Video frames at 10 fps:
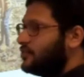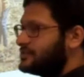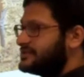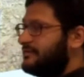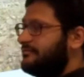to
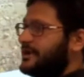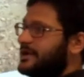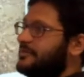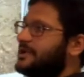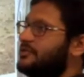go
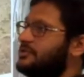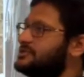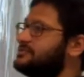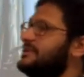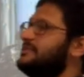somewhere,
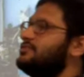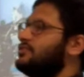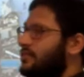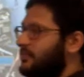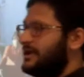because we
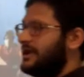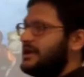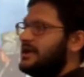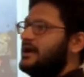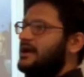throw
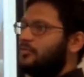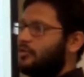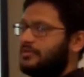away our